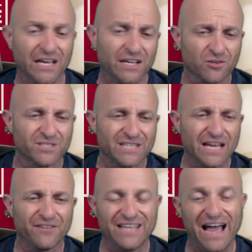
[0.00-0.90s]
So instead
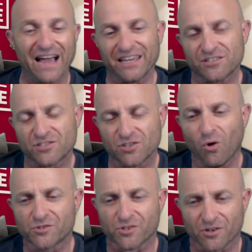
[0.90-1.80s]
of attacking
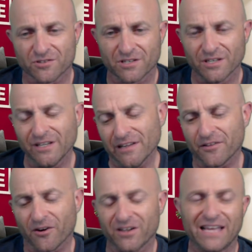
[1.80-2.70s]
soldiers,
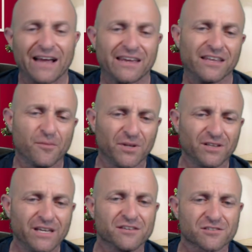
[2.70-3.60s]
they're attacking the
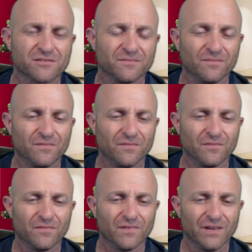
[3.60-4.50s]
police.
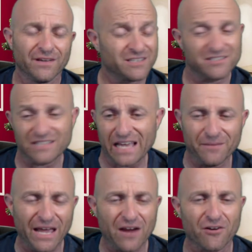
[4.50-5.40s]
It's the
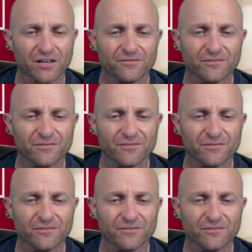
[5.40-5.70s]
same narrative.